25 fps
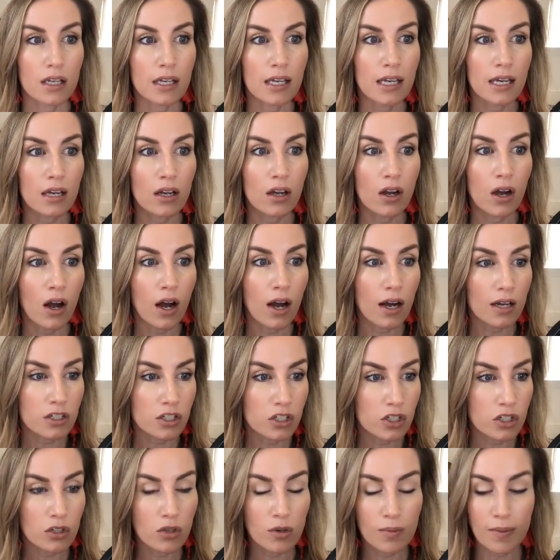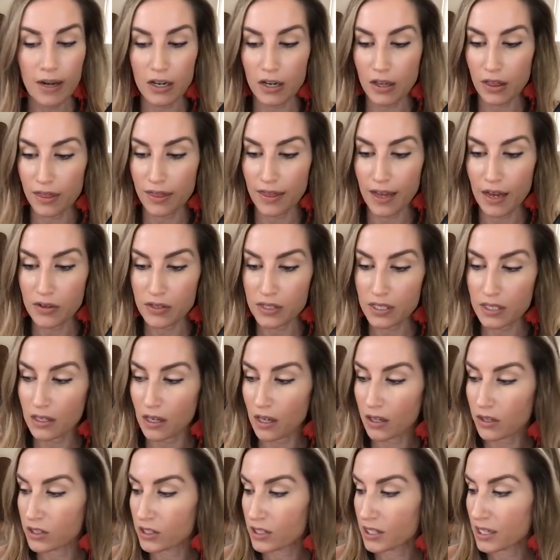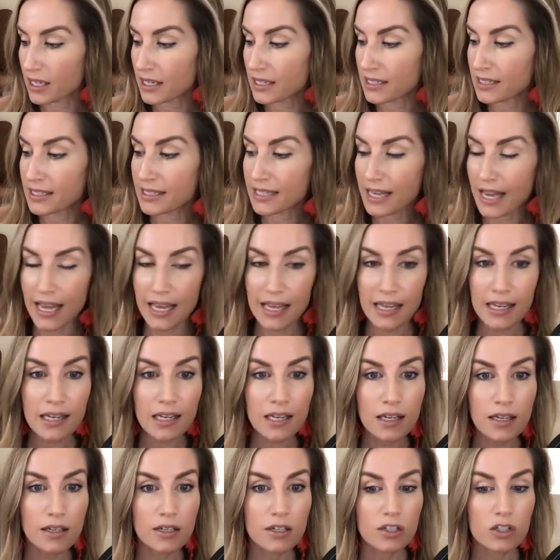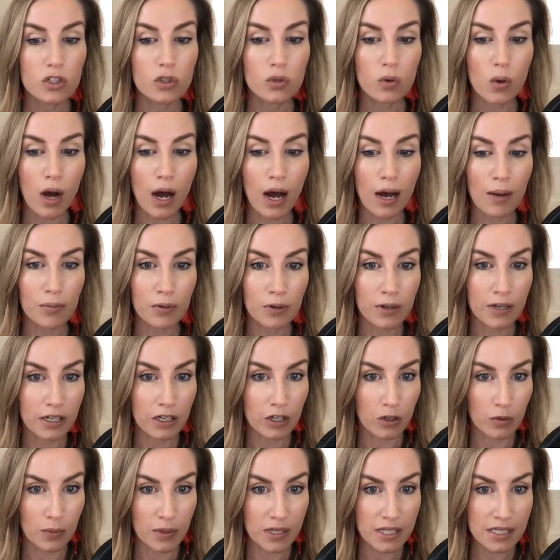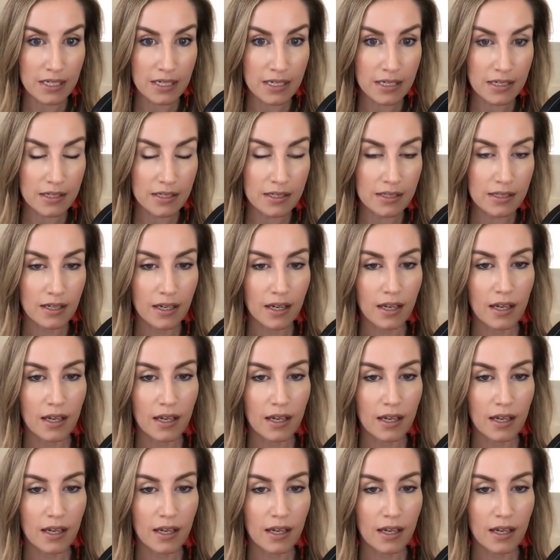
it cost you about $1,000 a day to operate your business.